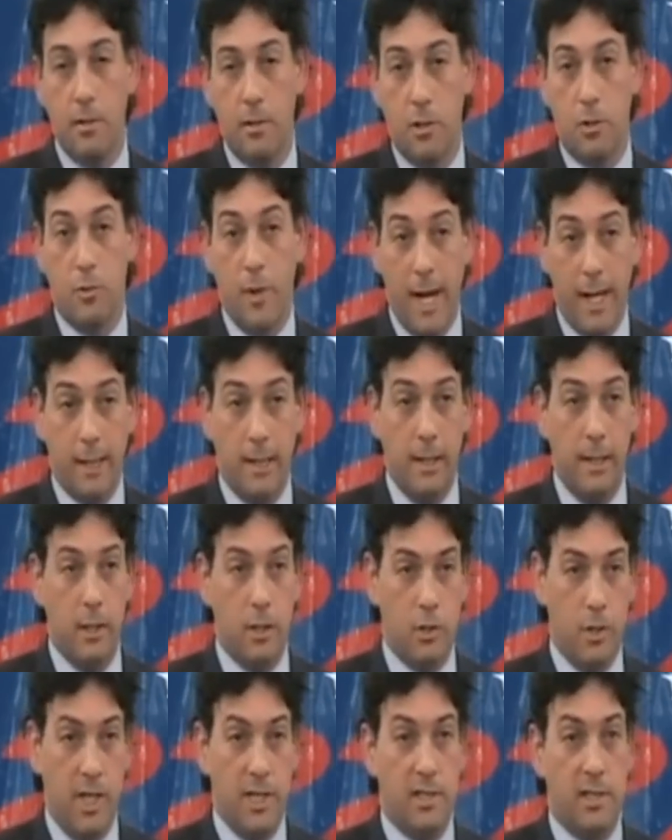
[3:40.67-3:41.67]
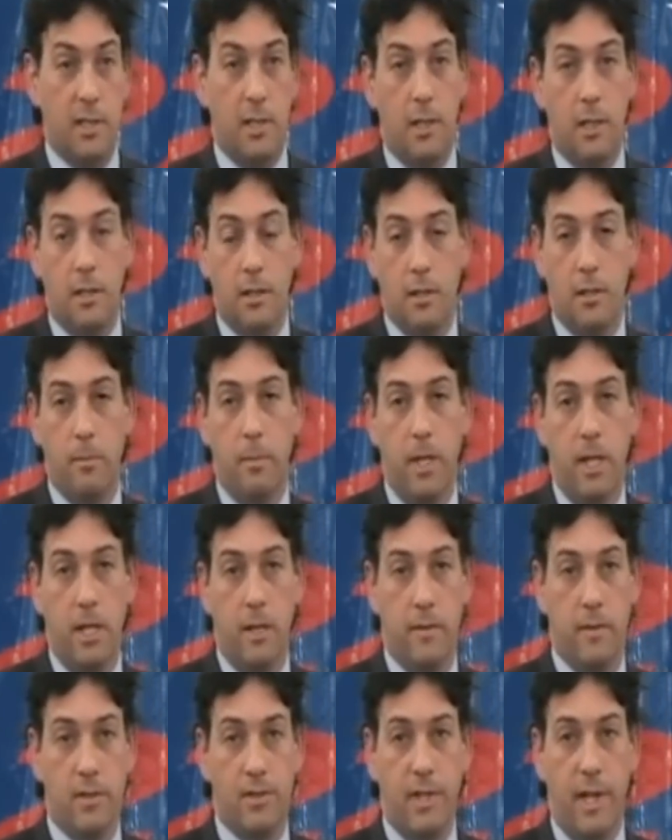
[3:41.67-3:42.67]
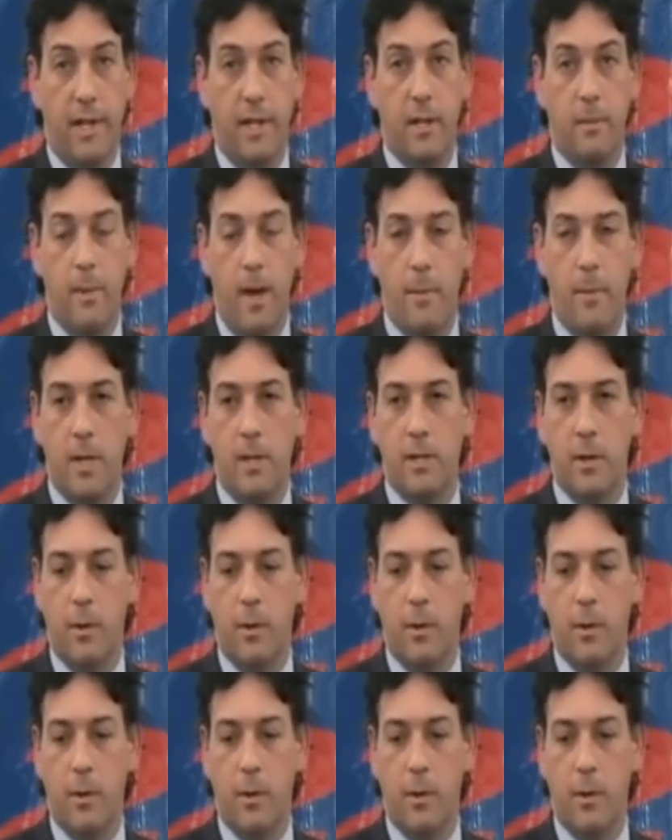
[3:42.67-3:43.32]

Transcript: directly addressing the meaning of the Second Amendment.